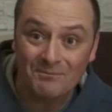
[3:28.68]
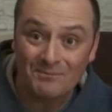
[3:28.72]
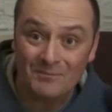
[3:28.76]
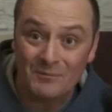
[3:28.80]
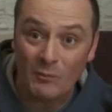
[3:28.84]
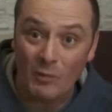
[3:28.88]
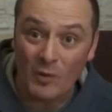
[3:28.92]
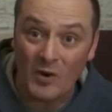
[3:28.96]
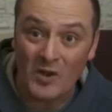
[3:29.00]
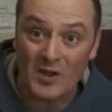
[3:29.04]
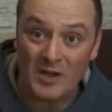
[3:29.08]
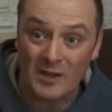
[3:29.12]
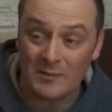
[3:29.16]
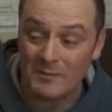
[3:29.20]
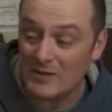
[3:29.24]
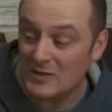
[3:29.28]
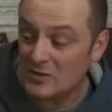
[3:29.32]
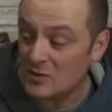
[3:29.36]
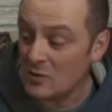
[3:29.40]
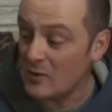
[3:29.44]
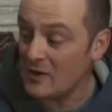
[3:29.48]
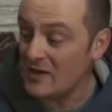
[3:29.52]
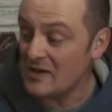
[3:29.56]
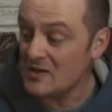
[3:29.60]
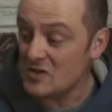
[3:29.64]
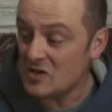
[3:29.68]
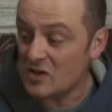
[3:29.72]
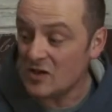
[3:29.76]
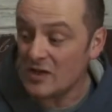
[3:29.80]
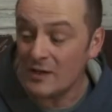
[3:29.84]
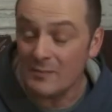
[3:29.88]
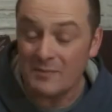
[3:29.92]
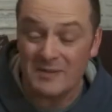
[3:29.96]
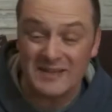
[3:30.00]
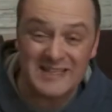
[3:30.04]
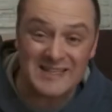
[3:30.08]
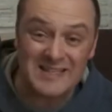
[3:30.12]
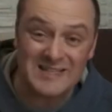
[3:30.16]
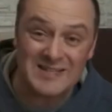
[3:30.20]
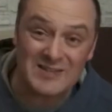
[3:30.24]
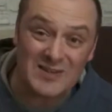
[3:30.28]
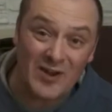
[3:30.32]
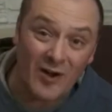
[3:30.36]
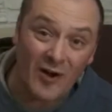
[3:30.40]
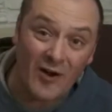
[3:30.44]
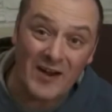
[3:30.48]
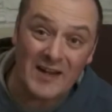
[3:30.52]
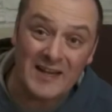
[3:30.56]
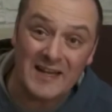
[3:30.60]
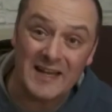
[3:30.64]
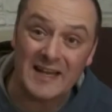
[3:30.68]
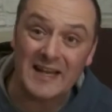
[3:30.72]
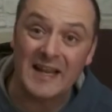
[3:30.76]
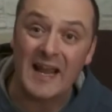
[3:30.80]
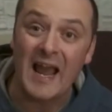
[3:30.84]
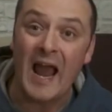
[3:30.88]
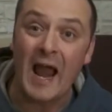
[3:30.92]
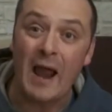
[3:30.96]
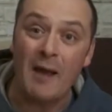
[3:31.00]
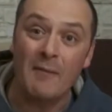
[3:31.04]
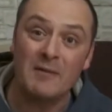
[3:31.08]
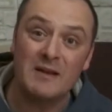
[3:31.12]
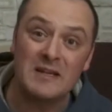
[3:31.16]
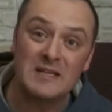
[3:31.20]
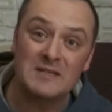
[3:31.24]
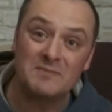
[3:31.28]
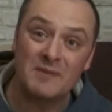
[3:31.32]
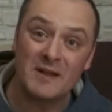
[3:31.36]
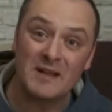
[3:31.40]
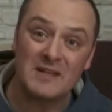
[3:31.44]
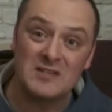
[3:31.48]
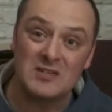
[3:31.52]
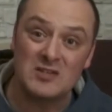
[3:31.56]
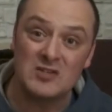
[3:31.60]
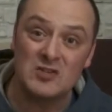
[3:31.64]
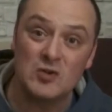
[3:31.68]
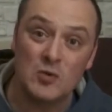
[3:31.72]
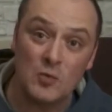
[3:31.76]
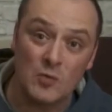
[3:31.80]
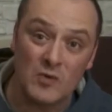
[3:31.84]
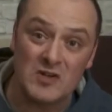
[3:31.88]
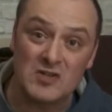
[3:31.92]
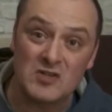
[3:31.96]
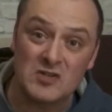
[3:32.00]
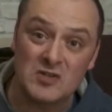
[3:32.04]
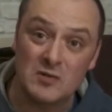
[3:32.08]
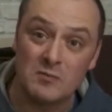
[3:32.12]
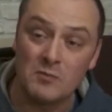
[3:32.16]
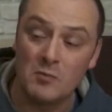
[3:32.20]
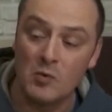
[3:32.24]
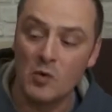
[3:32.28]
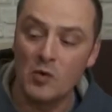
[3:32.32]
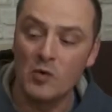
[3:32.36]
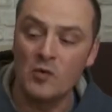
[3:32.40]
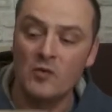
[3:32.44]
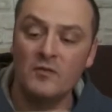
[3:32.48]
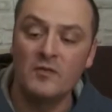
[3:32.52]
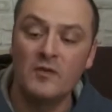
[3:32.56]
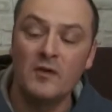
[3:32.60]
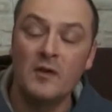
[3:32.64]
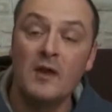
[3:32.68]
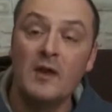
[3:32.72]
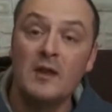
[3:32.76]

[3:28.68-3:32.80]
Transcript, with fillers: What you're going to be doing is you're going to be deciding how many spaces you wish to move